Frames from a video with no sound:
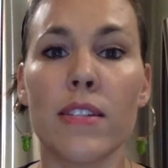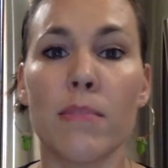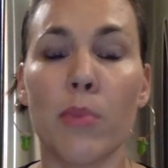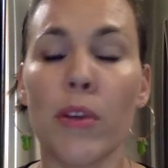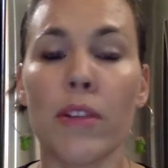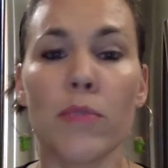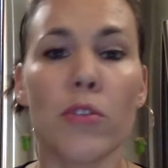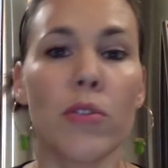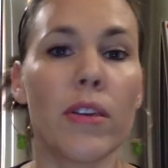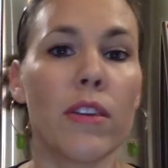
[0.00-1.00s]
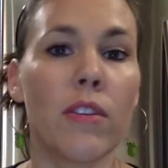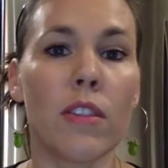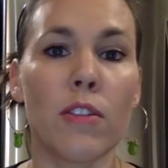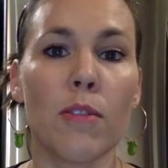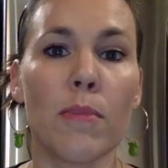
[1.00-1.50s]
boil them real quick, you can
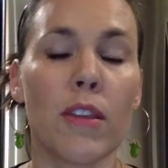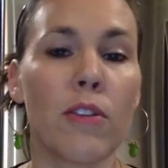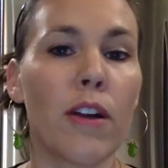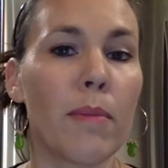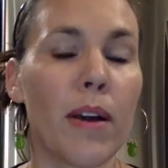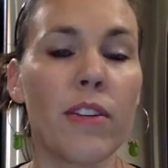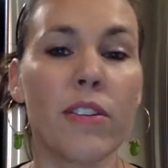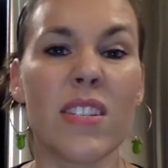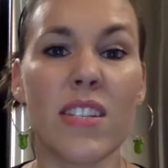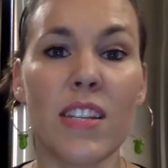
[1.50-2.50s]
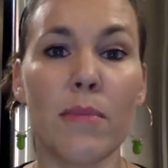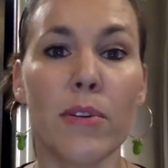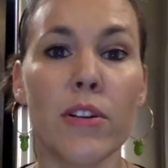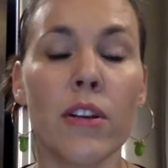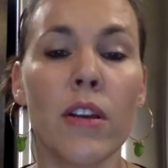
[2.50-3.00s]
throw them in the crock pot or a steamer,